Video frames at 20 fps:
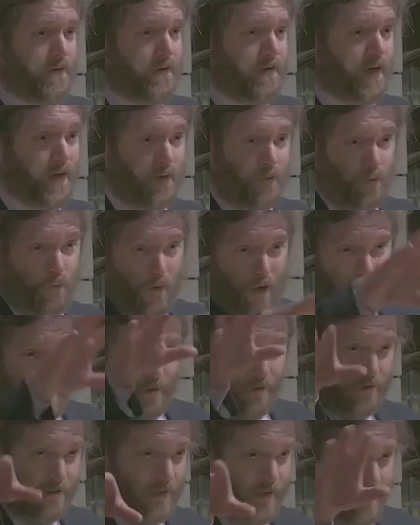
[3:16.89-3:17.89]
like
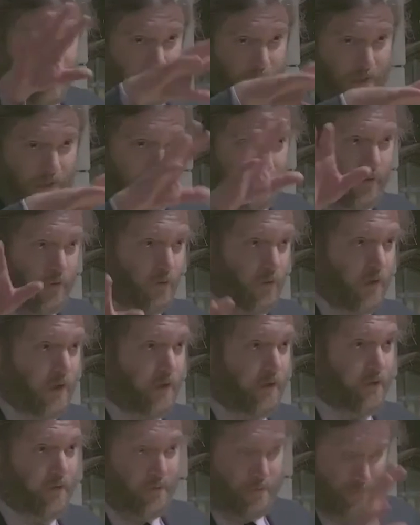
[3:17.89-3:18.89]
wires hanging
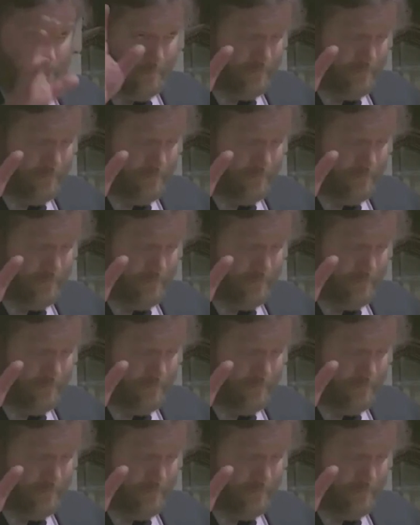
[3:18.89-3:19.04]
everywhere,